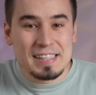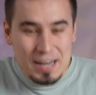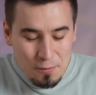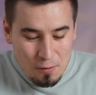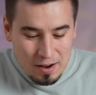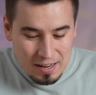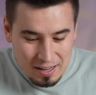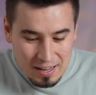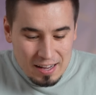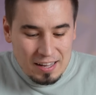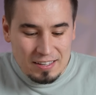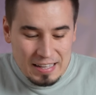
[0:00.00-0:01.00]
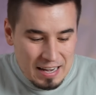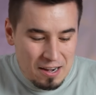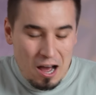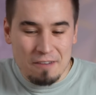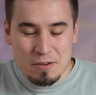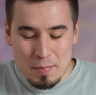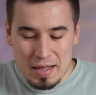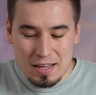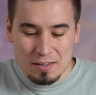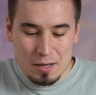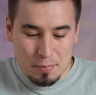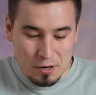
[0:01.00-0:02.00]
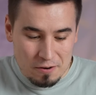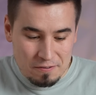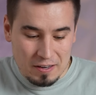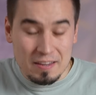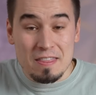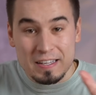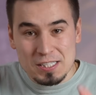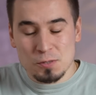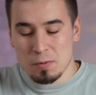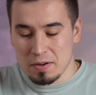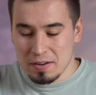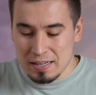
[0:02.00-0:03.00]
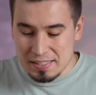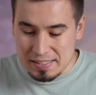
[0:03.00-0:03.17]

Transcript: didn't want to clean it off and make it look perfect. This is what you're going to